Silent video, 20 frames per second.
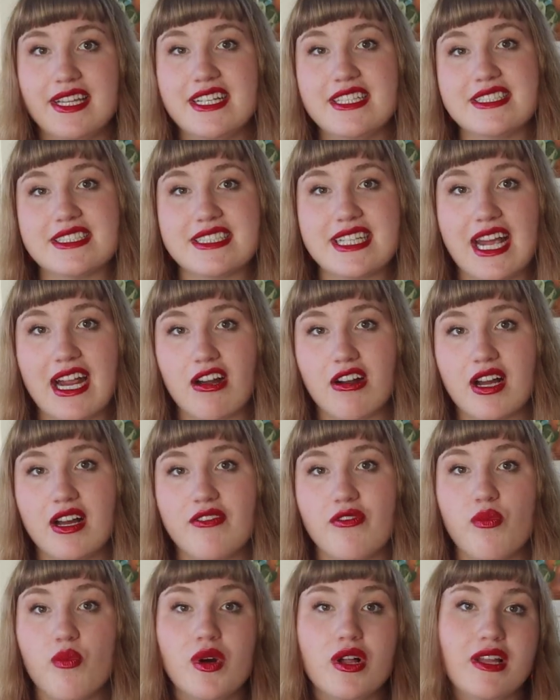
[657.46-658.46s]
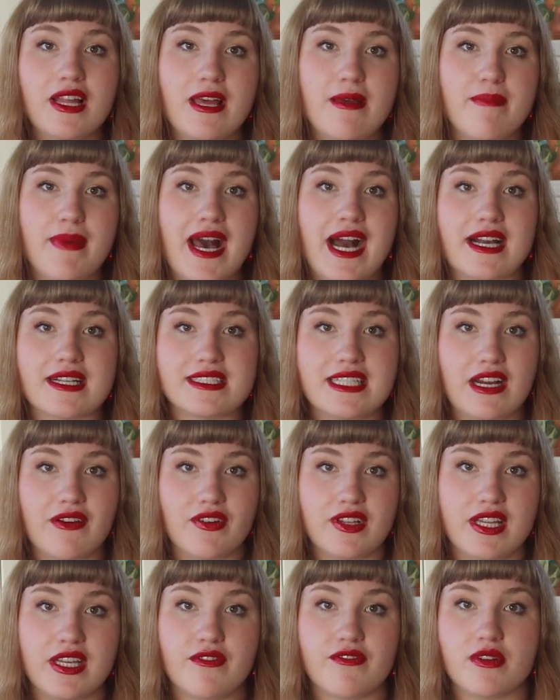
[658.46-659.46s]
This tariff will impact
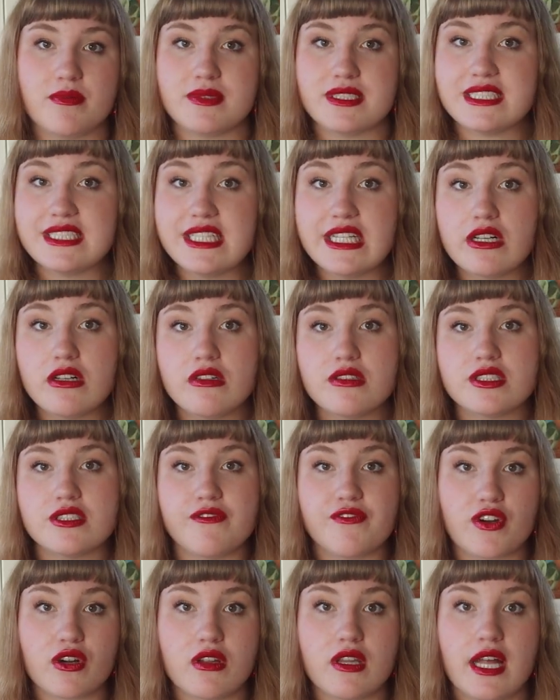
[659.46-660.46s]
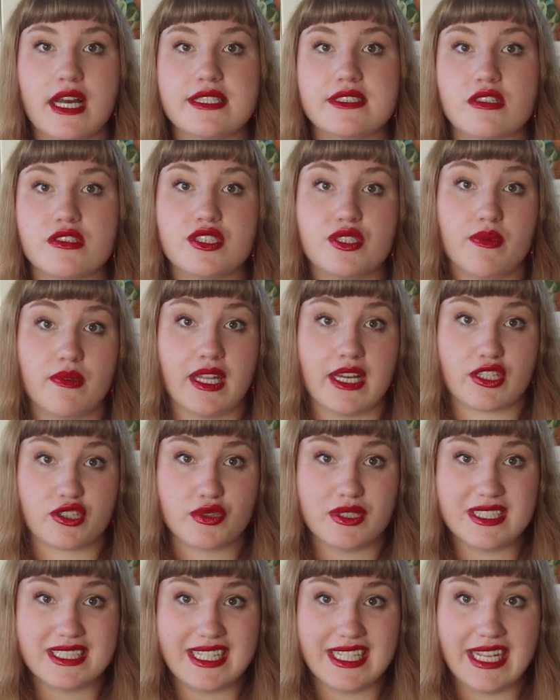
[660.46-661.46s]
everything from steel to fertilizer to
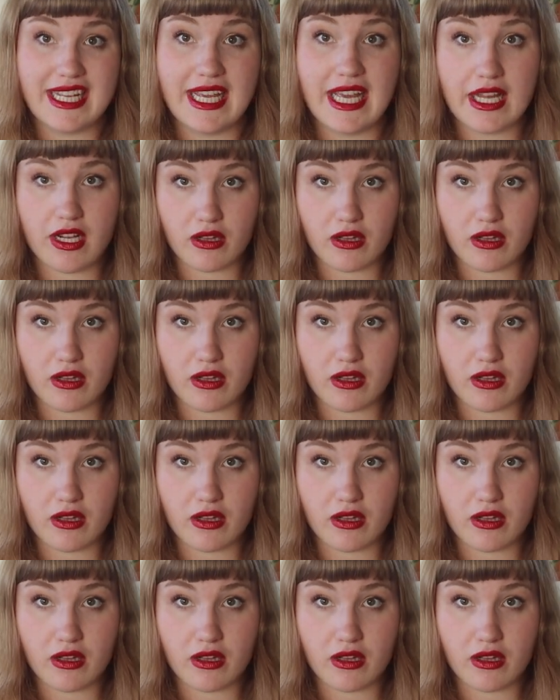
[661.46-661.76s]
electricity,